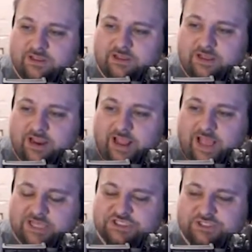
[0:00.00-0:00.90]

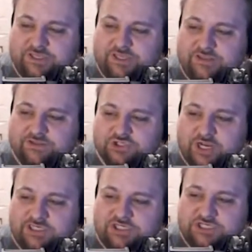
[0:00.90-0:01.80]
actually
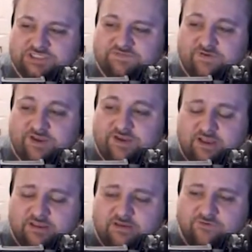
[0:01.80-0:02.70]
tried to justify
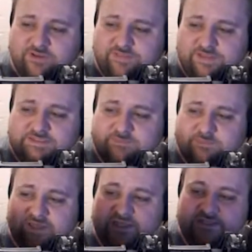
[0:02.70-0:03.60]
not covering this
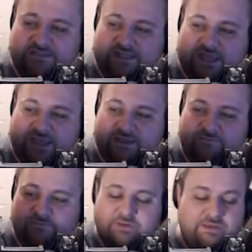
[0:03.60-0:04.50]
because I
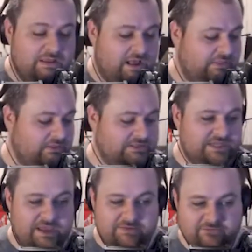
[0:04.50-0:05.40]
looked
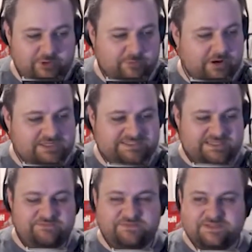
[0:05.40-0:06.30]
everywhere to
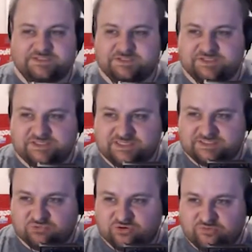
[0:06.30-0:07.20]
see if this is
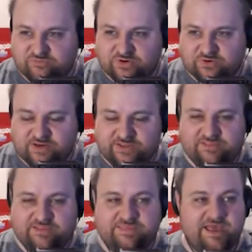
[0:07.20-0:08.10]
disproven or anything
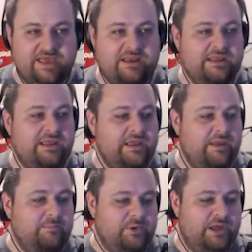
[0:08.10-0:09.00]
like that,
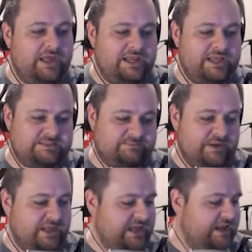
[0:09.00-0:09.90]
but it's
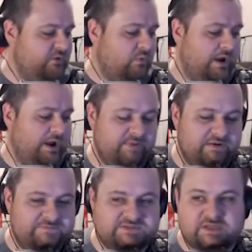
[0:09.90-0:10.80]
been getting quite a bit
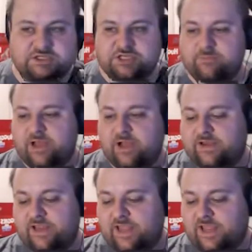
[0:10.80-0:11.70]
of discussion about
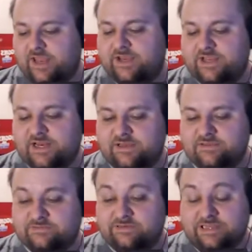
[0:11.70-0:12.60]
it, and it
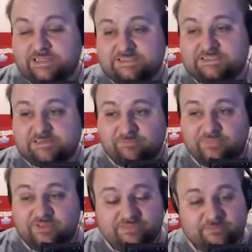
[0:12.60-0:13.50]
is
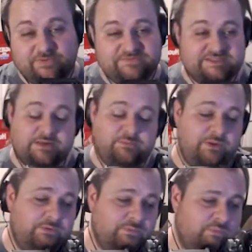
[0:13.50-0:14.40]
something that we've said we
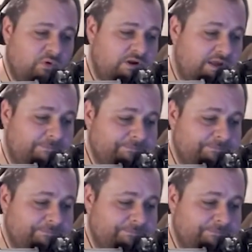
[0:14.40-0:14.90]
would report on.